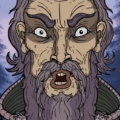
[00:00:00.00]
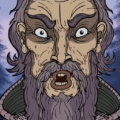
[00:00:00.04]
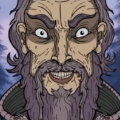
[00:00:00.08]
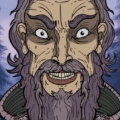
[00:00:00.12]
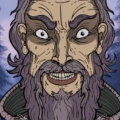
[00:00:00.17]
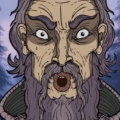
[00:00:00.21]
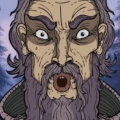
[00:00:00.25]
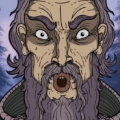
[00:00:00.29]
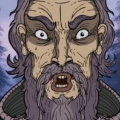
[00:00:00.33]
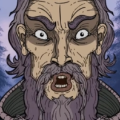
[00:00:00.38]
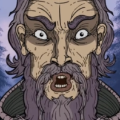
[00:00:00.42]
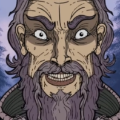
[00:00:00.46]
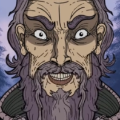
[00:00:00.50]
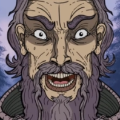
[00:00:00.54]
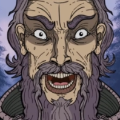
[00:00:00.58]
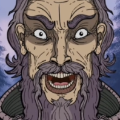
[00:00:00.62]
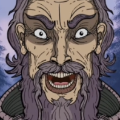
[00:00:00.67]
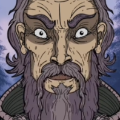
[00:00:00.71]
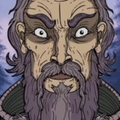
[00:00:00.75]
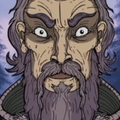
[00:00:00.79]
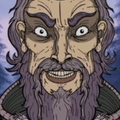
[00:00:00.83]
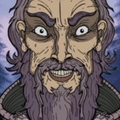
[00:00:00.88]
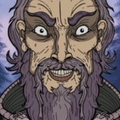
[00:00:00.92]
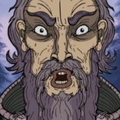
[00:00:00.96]

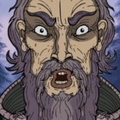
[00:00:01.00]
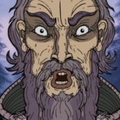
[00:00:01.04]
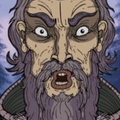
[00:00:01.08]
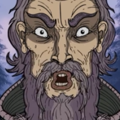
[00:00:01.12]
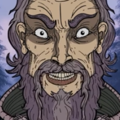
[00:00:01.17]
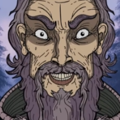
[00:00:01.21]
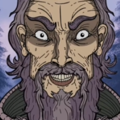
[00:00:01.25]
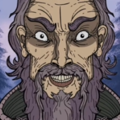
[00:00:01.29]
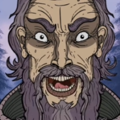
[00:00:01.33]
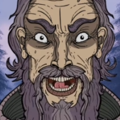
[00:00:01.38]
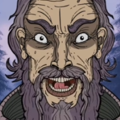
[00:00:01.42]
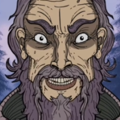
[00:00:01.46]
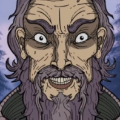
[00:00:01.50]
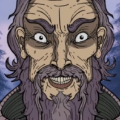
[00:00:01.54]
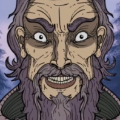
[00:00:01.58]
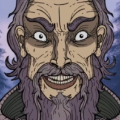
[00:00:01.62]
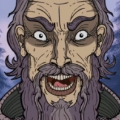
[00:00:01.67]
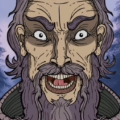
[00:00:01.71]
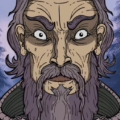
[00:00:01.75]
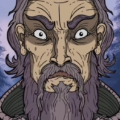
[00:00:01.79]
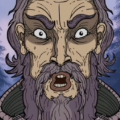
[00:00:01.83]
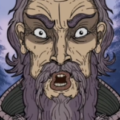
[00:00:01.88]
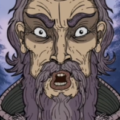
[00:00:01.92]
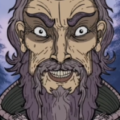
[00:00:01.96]
solidified the image of the
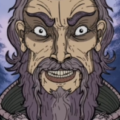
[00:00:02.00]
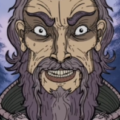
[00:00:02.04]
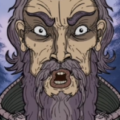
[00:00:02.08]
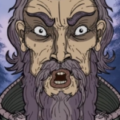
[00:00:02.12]
werewolf